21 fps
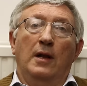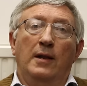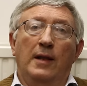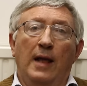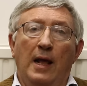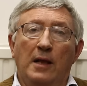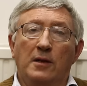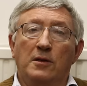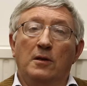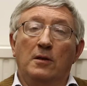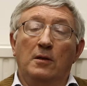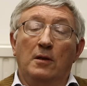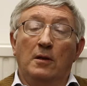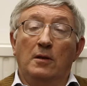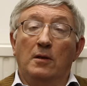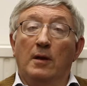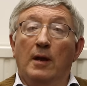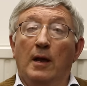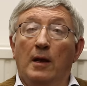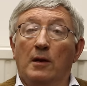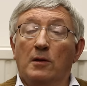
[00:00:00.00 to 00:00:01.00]
and that's in the
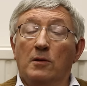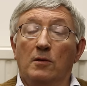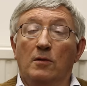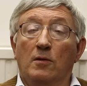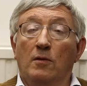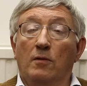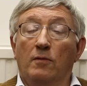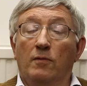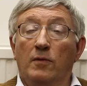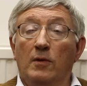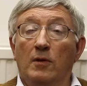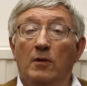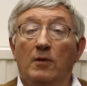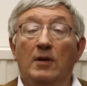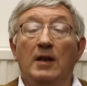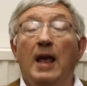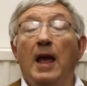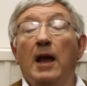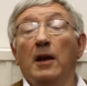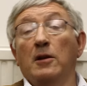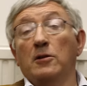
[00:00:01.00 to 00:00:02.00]
direction of the
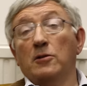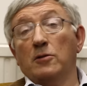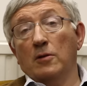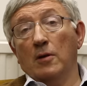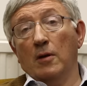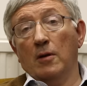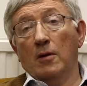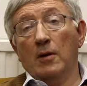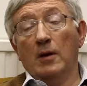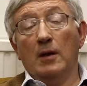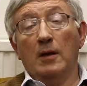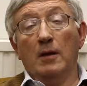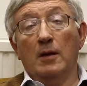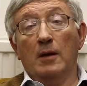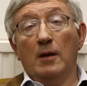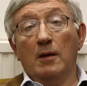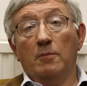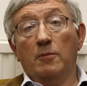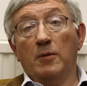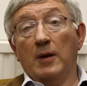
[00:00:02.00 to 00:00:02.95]
reactionary